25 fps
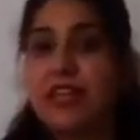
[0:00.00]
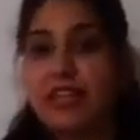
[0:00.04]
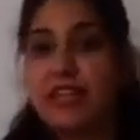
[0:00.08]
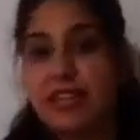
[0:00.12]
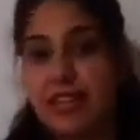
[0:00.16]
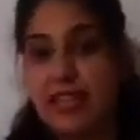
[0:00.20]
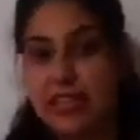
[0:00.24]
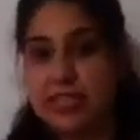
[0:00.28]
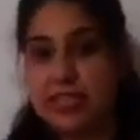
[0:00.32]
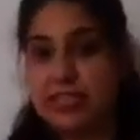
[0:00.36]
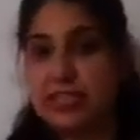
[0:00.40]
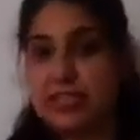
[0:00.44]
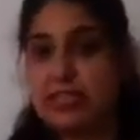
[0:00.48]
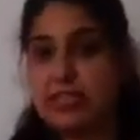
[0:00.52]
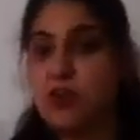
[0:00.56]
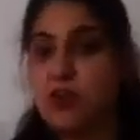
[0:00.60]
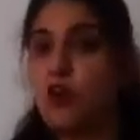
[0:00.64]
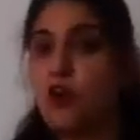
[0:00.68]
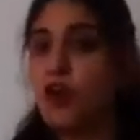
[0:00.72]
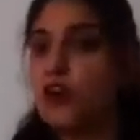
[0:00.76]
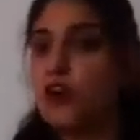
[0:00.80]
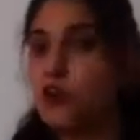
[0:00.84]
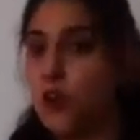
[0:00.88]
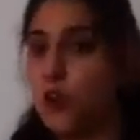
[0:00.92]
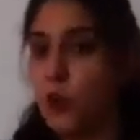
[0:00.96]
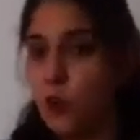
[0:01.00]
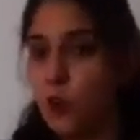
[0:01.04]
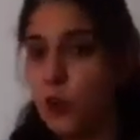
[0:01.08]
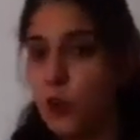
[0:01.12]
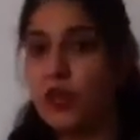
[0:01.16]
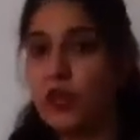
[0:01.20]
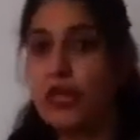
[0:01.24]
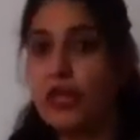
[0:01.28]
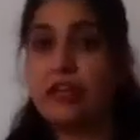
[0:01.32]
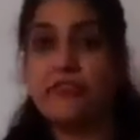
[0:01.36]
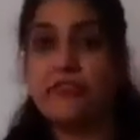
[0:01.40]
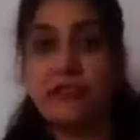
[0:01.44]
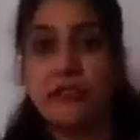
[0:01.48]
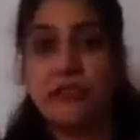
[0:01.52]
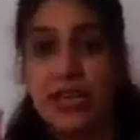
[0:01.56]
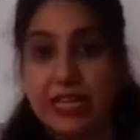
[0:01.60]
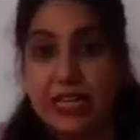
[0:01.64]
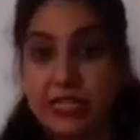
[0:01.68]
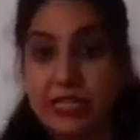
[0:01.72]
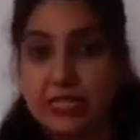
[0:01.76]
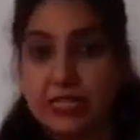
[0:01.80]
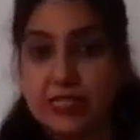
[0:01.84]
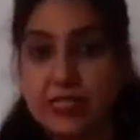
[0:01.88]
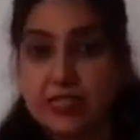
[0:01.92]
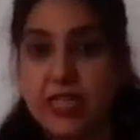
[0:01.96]
Yes or no? If
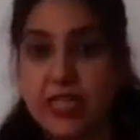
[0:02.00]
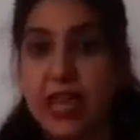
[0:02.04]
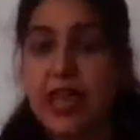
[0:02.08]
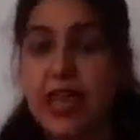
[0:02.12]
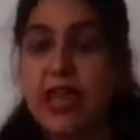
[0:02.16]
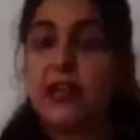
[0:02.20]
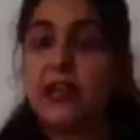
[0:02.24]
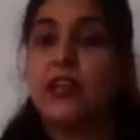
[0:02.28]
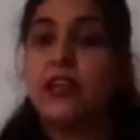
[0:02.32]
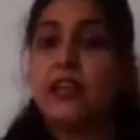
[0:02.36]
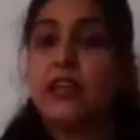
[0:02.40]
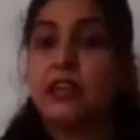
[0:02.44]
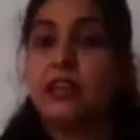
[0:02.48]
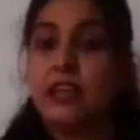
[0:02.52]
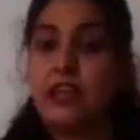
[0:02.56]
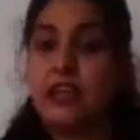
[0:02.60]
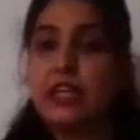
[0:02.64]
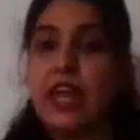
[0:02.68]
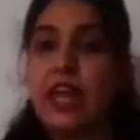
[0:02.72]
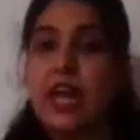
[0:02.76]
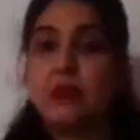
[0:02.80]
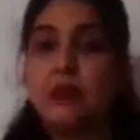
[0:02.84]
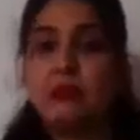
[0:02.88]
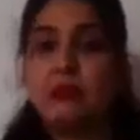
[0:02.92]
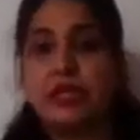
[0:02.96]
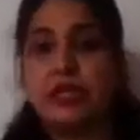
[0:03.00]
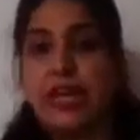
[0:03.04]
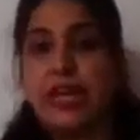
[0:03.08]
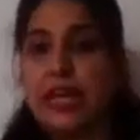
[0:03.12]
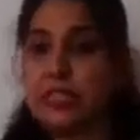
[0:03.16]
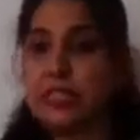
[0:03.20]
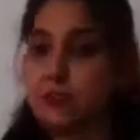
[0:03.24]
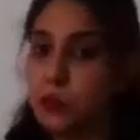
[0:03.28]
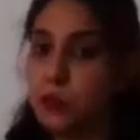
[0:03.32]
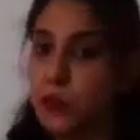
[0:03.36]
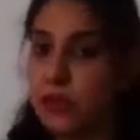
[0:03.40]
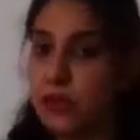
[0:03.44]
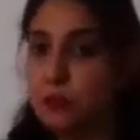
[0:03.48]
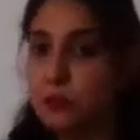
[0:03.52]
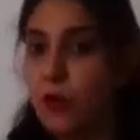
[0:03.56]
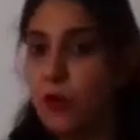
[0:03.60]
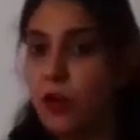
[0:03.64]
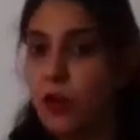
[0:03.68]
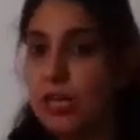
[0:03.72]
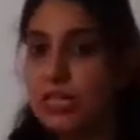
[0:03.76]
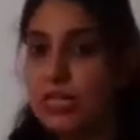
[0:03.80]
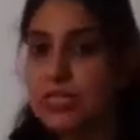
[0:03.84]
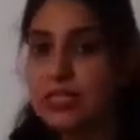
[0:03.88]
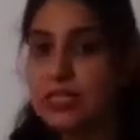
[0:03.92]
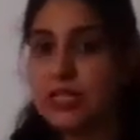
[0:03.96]
yes is there, then count it as 1
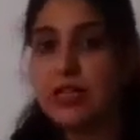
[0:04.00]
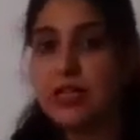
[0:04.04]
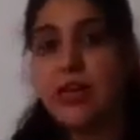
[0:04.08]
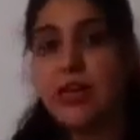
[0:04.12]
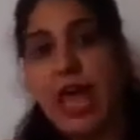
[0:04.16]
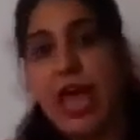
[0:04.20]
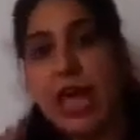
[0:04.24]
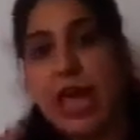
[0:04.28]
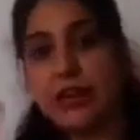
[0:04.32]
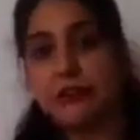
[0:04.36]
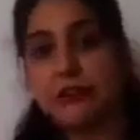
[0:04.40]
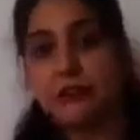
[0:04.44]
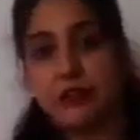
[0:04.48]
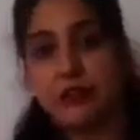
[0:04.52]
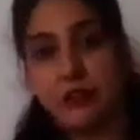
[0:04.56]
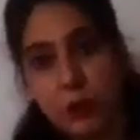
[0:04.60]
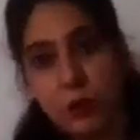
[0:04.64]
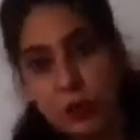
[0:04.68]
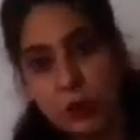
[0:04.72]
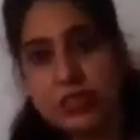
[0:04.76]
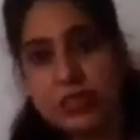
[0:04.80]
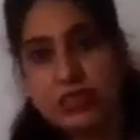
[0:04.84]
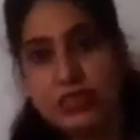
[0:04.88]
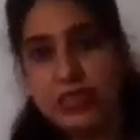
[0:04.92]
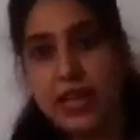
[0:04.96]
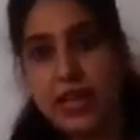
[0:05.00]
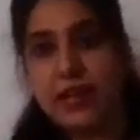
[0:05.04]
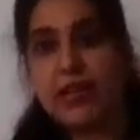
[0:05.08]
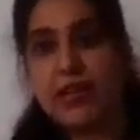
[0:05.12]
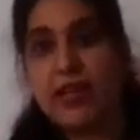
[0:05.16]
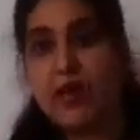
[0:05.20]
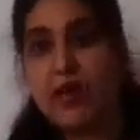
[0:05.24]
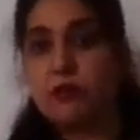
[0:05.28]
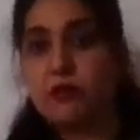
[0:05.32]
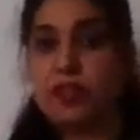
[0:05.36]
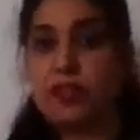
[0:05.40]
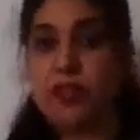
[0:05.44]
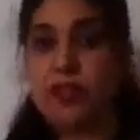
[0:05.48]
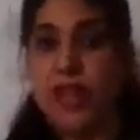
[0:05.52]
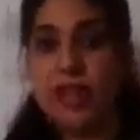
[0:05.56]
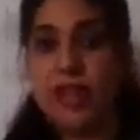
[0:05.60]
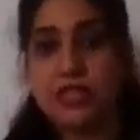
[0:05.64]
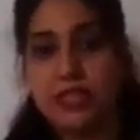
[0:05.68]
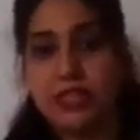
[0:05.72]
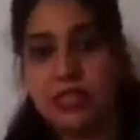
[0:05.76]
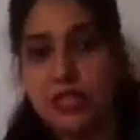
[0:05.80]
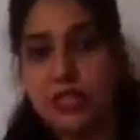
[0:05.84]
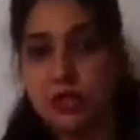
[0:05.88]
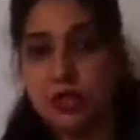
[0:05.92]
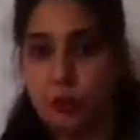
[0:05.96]
point, and if no is there, count it
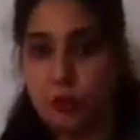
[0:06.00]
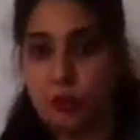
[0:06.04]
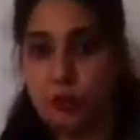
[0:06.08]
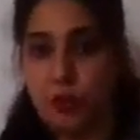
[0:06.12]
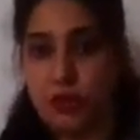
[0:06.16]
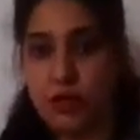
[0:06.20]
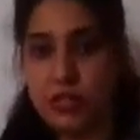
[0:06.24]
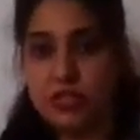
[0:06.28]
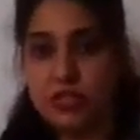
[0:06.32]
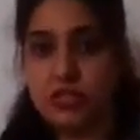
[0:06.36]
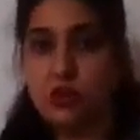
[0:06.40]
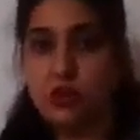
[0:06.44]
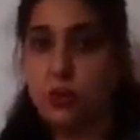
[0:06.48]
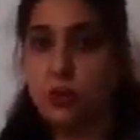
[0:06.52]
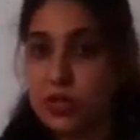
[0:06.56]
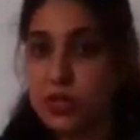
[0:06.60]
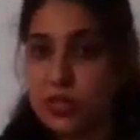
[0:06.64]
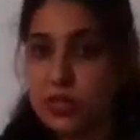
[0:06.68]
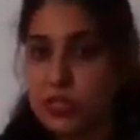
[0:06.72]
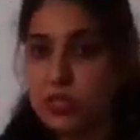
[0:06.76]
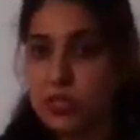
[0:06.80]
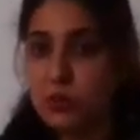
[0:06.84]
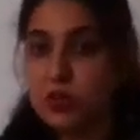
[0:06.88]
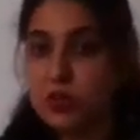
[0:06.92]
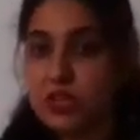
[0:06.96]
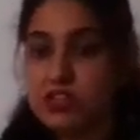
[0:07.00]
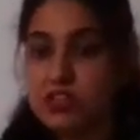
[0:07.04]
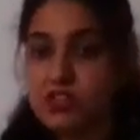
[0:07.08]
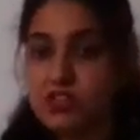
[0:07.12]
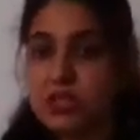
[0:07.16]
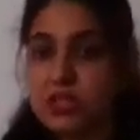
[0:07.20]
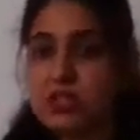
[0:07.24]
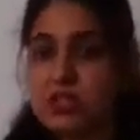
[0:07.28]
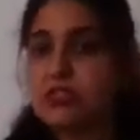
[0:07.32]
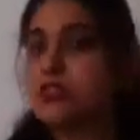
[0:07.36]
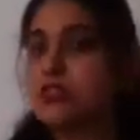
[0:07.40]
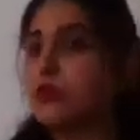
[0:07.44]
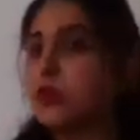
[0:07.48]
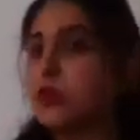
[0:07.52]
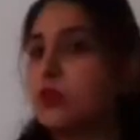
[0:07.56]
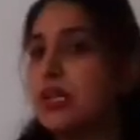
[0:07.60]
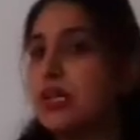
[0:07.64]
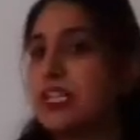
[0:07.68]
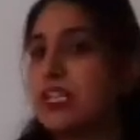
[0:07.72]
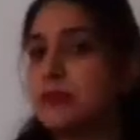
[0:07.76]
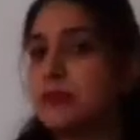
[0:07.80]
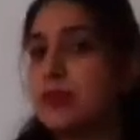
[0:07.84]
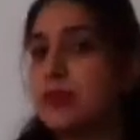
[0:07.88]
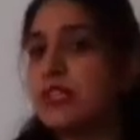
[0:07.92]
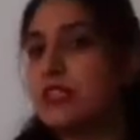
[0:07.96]
as 0 points. So first question is, do you
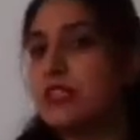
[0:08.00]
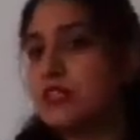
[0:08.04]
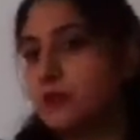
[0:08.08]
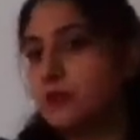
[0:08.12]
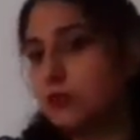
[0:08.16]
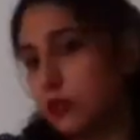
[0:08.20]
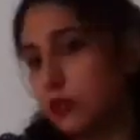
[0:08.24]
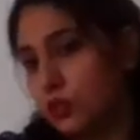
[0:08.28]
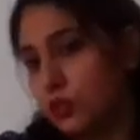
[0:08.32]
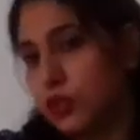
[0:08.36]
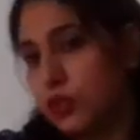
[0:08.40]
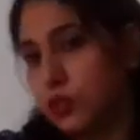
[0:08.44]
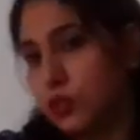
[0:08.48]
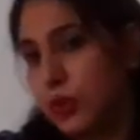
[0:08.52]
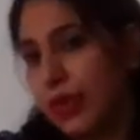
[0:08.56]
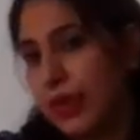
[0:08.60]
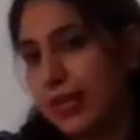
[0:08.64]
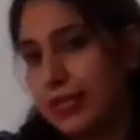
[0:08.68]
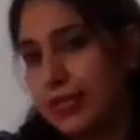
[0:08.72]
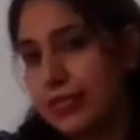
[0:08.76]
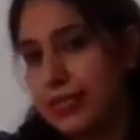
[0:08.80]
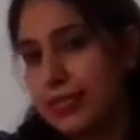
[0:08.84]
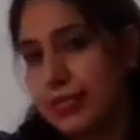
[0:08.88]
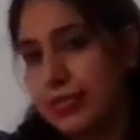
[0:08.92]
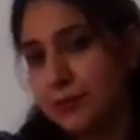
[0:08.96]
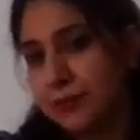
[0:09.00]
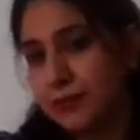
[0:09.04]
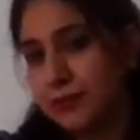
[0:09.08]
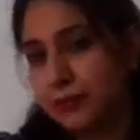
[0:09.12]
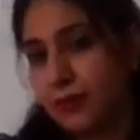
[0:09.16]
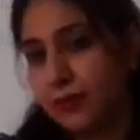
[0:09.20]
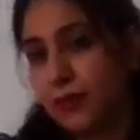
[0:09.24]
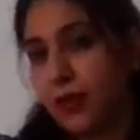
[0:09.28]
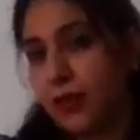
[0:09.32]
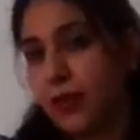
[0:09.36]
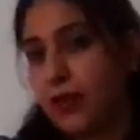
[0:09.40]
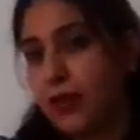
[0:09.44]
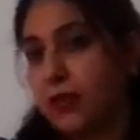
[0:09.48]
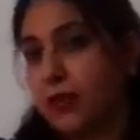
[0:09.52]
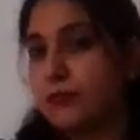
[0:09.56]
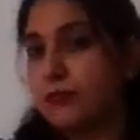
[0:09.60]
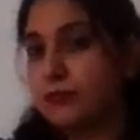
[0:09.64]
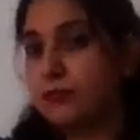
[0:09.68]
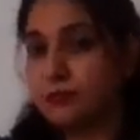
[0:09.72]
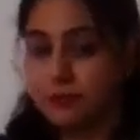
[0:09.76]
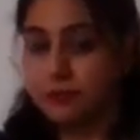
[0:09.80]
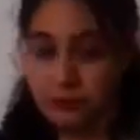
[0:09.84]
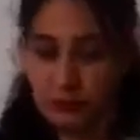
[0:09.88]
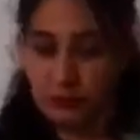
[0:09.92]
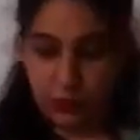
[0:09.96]
experience mood swings?
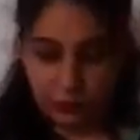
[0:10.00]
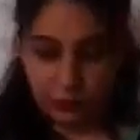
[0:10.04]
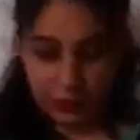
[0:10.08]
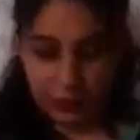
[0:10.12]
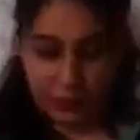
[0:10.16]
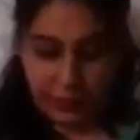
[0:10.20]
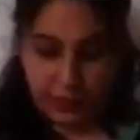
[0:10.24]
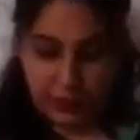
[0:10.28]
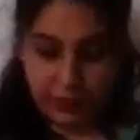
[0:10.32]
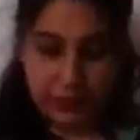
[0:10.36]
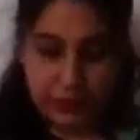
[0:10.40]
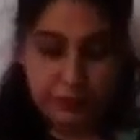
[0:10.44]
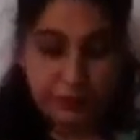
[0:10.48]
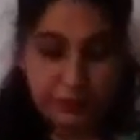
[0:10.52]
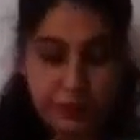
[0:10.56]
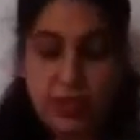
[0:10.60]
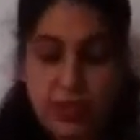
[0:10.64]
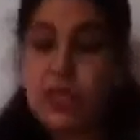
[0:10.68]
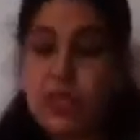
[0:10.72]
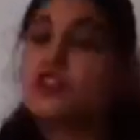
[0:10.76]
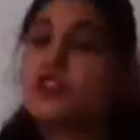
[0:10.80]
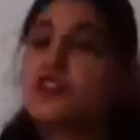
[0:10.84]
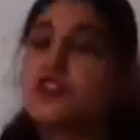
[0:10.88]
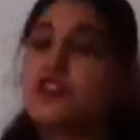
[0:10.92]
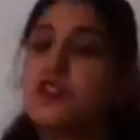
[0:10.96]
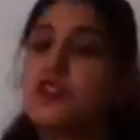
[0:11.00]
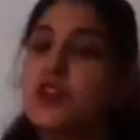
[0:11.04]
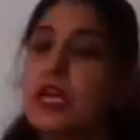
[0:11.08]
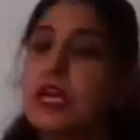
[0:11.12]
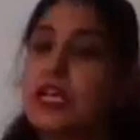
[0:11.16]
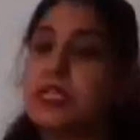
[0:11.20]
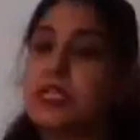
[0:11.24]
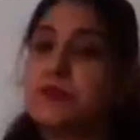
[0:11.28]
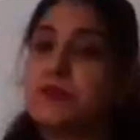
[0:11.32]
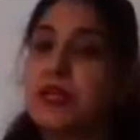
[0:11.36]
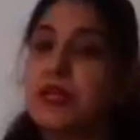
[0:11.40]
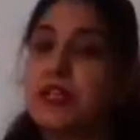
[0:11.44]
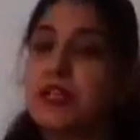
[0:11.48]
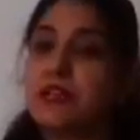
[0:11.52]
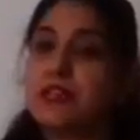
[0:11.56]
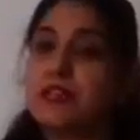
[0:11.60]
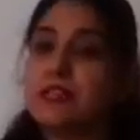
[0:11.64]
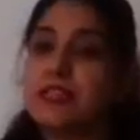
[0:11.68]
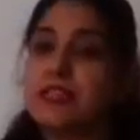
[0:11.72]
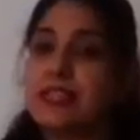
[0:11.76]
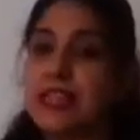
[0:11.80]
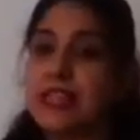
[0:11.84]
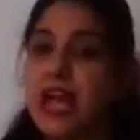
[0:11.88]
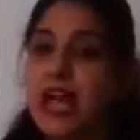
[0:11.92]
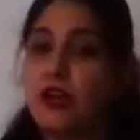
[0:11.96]
Okay. Do you
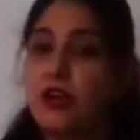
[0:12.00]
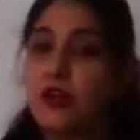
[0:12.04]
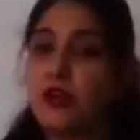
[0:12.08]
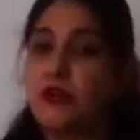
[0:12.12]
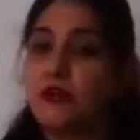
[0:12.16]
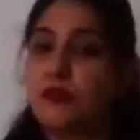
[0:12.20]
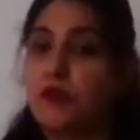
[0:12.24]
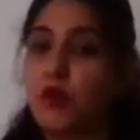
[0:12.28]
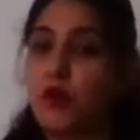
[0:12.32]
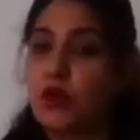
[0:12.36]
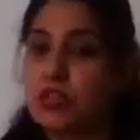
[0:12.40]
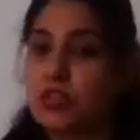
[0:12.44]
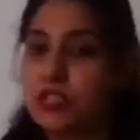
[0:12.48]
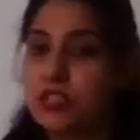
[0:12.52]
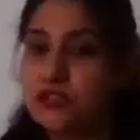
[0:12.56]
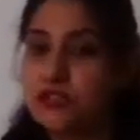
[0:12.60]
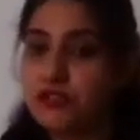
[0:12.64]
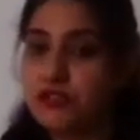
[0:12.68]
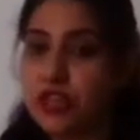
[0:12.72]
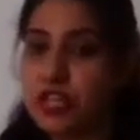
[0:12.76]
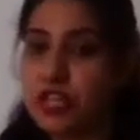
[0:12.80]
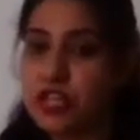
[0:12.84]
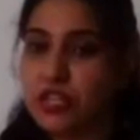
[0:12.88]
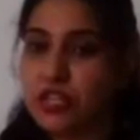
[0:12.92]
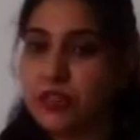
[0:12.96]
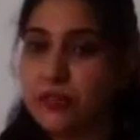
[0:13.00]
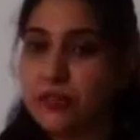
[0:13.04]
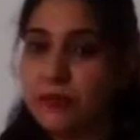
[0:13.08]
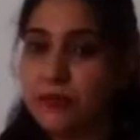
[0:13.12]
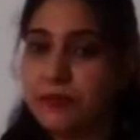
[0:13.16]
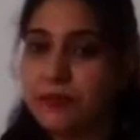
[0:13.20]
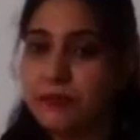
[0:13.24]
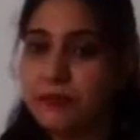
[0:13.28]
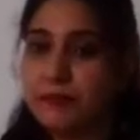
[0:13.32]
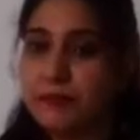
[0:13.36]
experience lack of concentration?